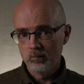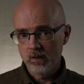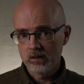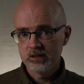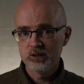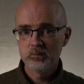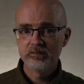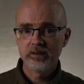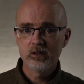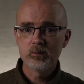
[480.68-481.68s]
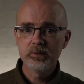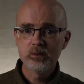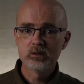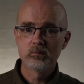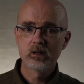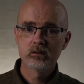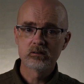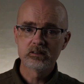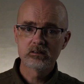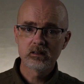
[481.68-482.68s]
But to be fair, computer monitor
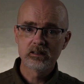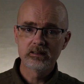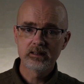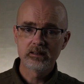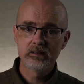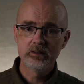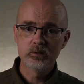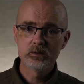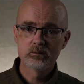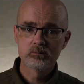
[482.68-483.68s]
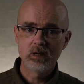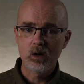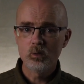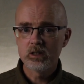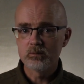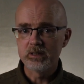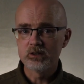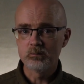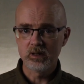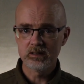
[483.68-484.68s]
is not the intended use. I wouldn't be
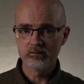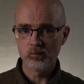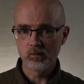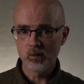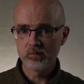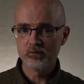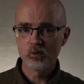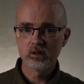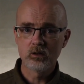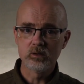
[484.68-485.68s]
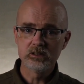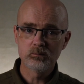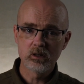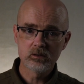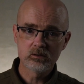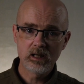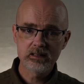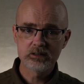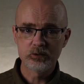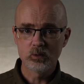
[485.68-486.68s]
surprised if a proper 43-inch monitor
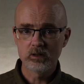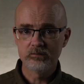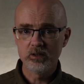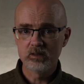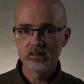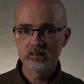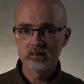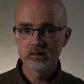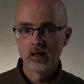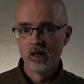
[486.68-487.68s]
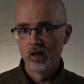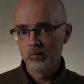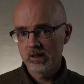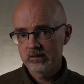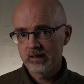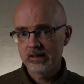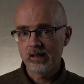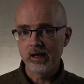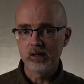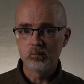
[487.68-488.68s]
has a shorter viewing distance, but at a
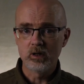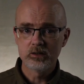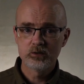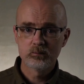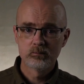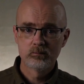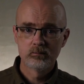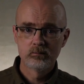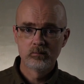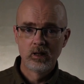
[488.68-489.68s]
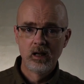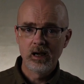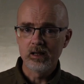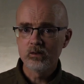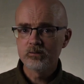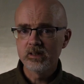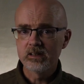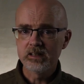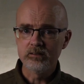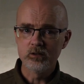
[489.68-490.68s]
higher price. I don't feel the
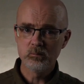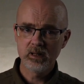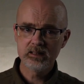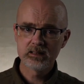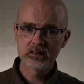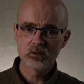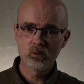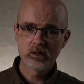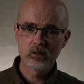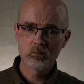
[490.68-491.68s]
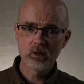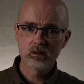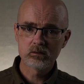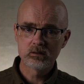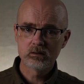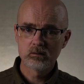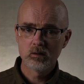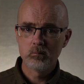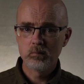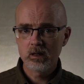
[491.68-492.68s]
TV replaces an ordinary monitor,
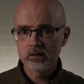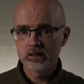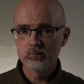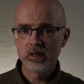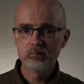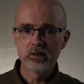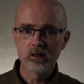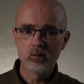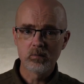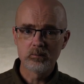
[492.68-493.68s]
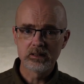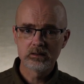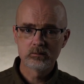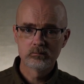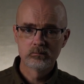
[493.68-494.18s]
but it might be a complement.